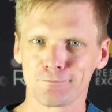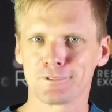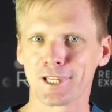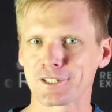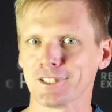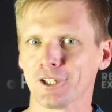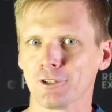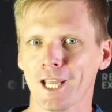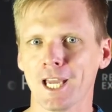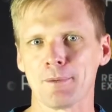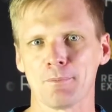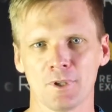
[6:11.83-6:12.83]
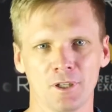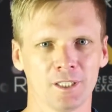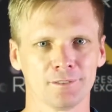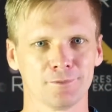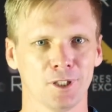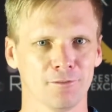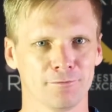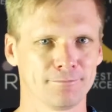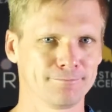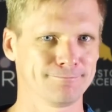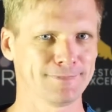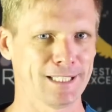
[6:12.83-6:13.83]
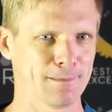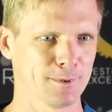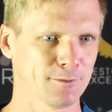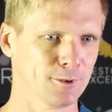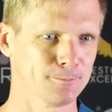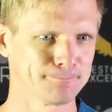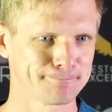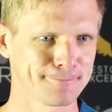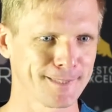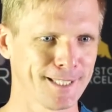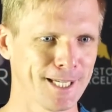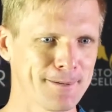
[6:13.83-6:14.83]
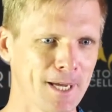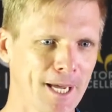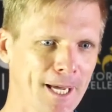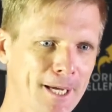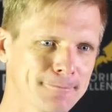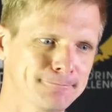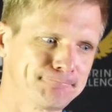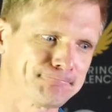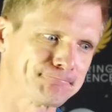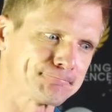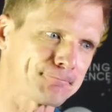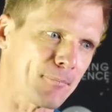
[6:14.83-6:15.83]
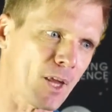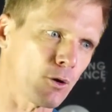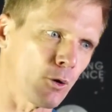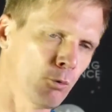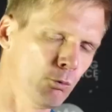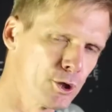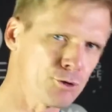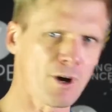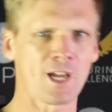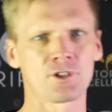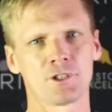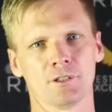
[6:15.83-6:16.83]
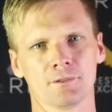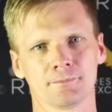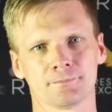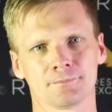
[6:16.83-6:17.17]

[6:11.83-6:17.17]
doesn't know your name. I've done that before. Okay, retraction.